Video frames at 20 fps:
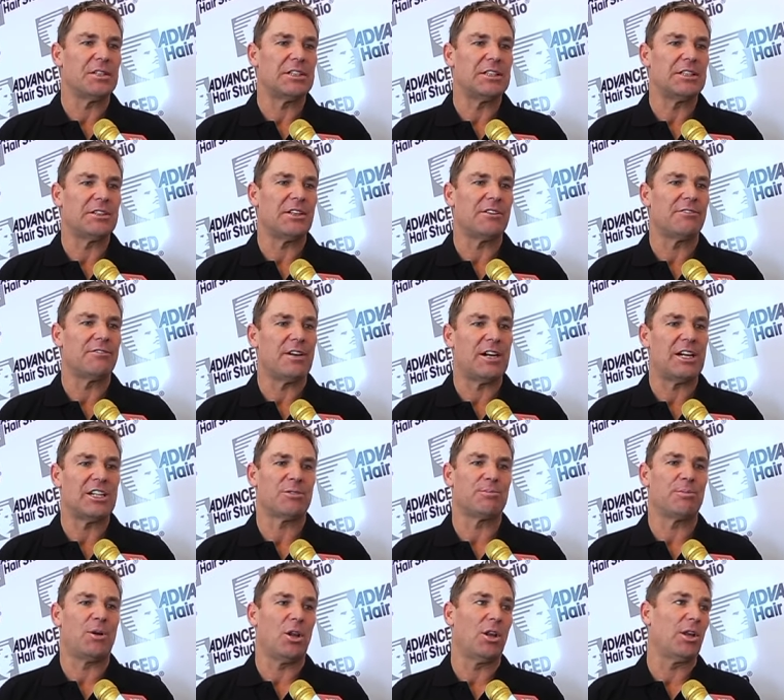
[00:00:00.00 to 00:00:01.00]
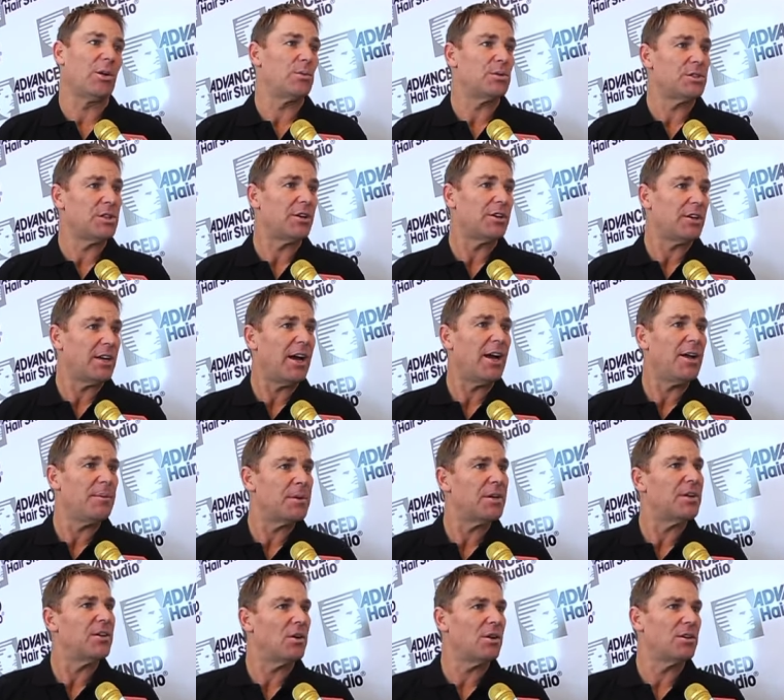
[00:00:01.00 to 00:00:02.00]
and their fast bowling was okay,
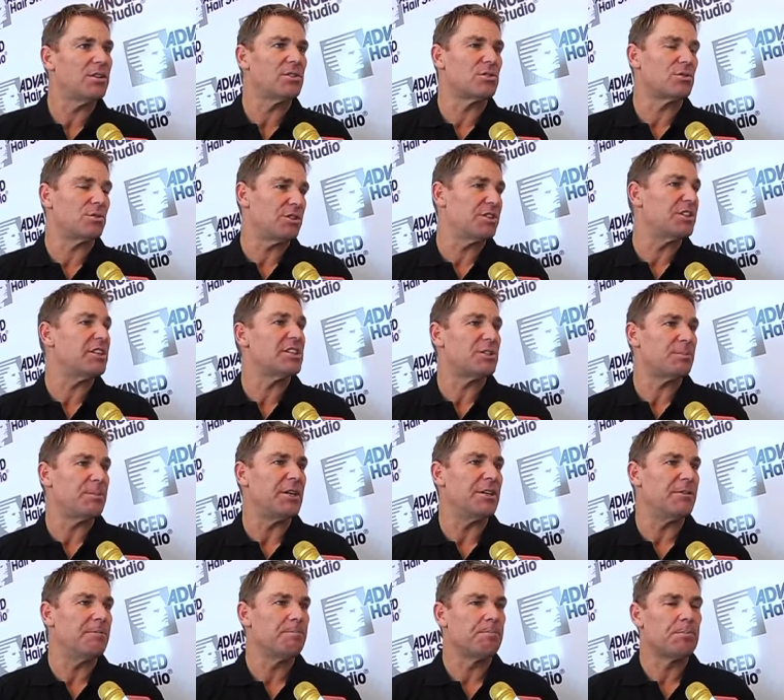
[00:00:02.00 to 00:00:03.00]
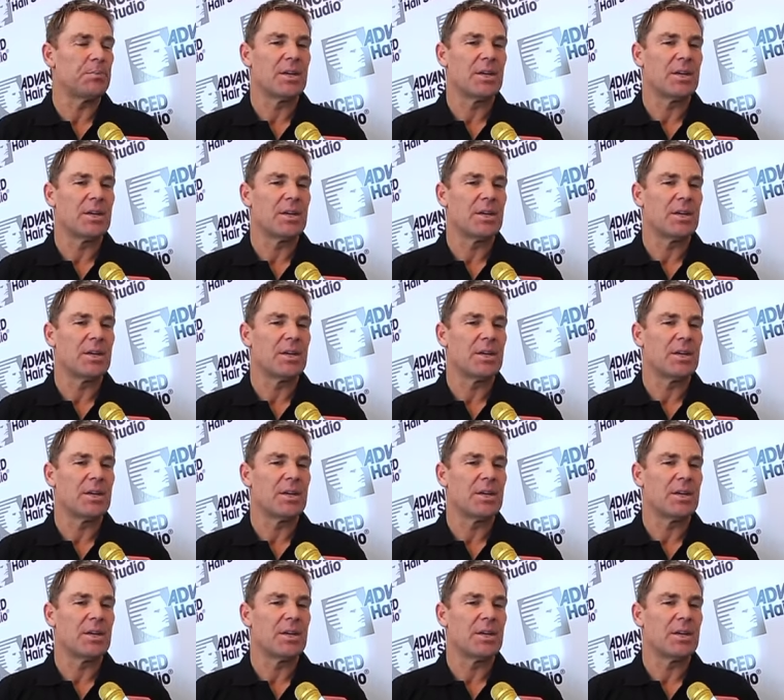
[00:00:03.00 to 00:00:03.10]
but not as good as their spin.